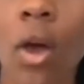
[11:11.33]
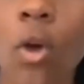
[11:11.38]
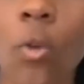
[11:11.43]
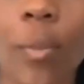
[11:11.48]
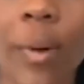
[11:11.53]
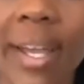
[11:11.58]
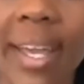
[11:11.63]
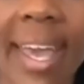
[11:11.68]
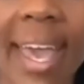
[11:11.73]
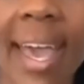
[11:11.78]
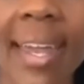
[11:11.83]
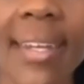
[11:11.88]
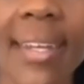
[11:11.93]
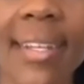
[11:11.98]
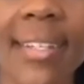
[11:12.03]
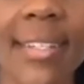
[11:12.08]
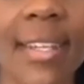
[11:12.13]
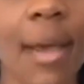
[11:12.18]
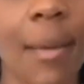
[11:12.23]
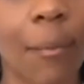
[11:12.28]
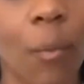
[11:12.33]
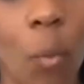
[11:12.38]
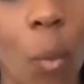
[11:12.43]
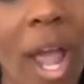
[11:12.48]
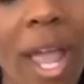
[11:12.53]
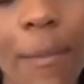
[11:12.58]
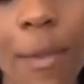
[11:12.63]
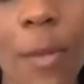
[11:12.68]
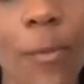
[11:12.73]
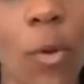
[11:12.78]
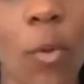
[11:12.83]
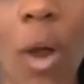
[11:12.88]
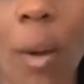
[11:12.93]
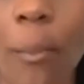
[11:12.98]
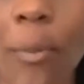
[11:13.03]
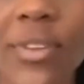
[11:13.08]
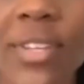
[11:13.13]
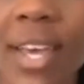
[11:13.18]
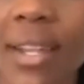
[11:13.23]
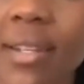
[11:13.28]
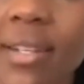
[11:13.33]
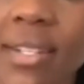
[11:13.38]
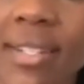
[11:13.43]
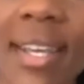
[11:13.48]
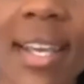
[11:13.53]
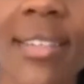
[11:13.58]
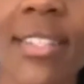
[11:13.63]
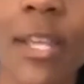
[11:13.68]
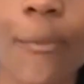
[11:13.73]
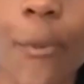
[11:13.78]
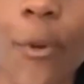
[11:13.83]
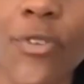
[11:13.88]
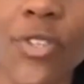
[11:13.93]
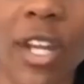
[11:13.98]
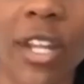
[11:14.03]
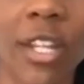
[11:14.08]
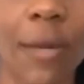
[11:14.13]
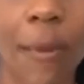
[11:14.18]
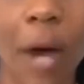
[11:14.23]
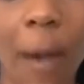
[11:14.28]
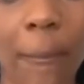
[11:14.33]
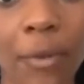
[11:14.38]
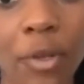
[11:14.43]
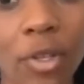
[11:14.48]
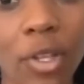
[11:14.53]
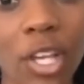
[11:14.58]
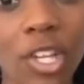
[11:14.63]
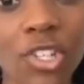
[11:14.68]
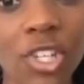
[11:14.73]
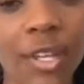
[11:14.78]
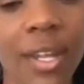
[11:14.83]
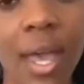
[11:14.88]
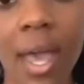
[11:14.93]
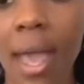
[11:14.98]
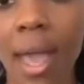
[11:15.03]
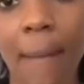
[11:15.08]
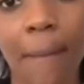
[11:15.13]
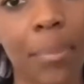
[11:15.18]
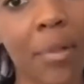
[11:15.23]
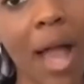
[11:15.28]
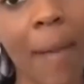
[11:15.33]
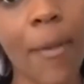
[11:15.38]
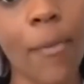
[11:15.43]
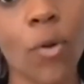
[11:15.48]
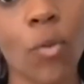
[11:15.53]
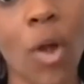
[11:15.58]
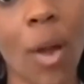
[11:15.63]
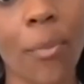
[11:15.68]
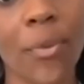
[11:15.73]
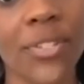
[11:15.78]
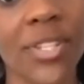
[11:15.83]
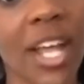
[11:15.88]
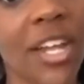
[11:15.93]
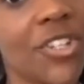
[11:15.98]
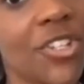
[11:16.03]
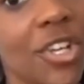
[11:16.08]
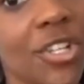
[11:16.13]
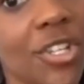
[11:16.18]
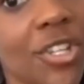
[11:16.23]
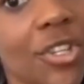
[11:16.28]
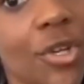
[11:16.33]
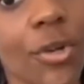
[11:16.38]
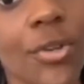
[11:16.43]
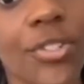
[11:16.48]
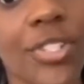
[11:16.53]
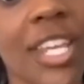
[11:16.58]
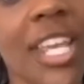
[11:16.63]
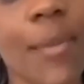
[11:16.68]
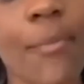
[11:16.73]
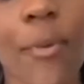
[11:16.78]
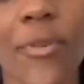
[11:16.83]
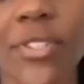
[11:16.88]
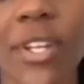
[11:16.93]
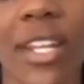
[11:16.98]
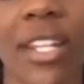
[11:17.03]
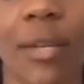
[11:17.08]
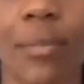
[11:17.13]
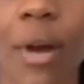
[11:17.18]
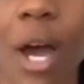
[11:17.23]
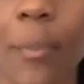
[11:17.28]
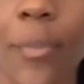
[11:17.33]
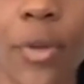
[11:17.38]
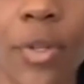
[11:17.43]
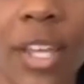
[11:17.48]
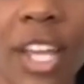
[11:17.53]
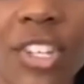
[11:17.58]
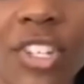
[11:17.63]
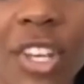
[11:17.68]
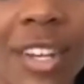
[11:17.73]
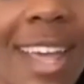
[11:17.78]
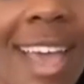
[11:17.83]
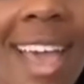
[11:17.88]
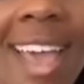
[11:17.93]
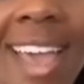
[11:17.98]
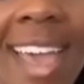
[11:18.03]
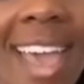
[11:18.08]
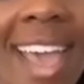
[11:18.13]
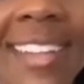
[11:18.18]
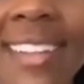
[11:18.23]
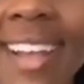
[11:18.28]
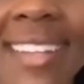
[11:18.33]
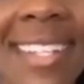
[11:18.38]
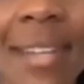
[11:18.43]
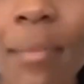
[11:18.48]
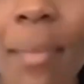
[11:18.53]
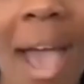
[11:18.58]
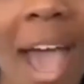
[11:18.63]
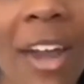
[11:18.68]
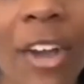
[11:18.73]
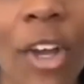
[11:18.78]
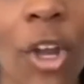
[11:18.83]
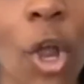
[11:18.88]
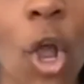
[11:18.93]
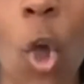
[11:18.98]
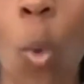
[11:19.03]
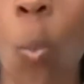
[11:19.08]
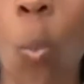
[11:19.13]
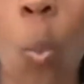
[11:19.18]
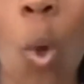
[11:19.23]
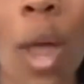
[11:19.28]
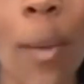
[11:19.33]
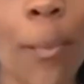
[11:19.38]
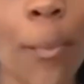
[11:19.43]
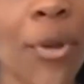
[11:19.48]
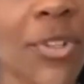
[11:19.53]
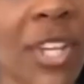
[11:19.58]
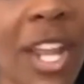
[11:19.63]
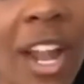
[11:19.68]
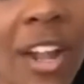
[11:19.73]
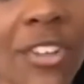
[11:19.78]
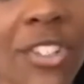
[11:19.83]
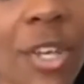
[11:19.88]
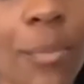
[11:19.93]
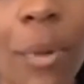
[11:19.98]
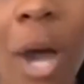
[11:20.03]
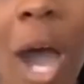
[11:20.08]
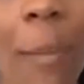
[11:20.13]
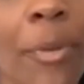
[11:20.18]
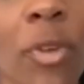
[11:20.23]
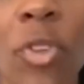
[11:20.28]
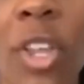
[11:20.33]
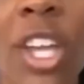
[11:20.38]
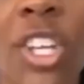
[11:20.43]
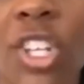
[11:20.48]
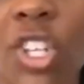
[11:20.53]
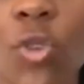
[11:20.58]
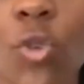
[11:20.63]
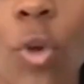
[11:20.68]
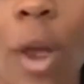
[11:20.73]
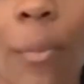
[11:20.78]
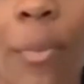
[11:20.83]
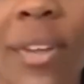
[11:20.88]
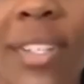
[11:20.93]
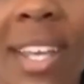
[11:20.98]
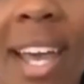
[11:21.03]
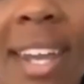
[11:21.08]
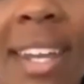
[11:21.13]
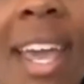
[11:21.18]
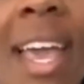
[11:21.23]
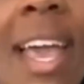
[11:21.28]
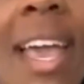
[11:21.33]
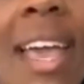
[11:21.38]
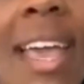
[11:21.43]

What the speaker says: oh, but Candace, white people represent 60% of the population and Black people represent just 13% of the population. It doesn't matter what percentage of the population you represent.